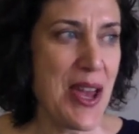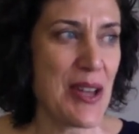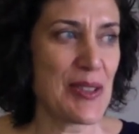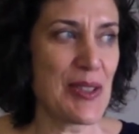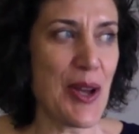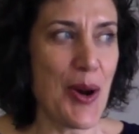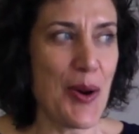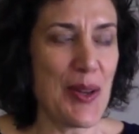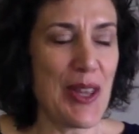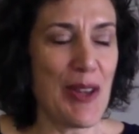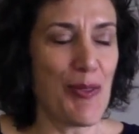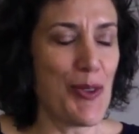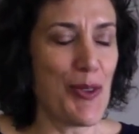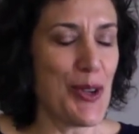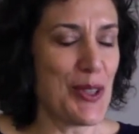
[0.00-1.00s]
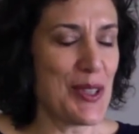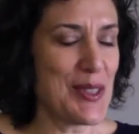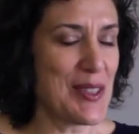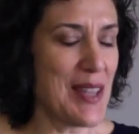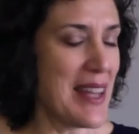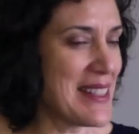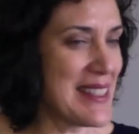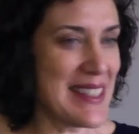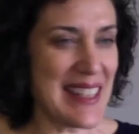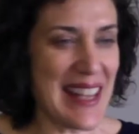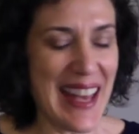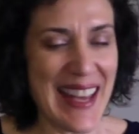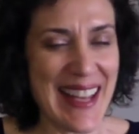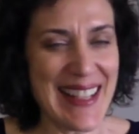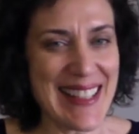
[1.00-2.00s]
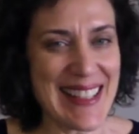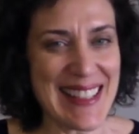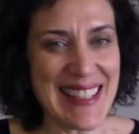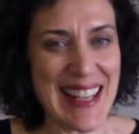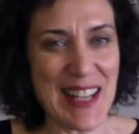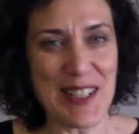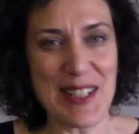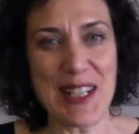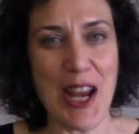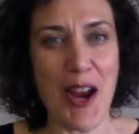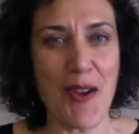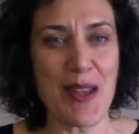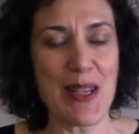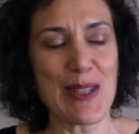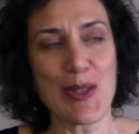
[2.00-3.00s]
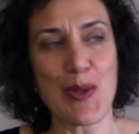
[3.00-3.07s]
So if your sun sign is a Sagittarius,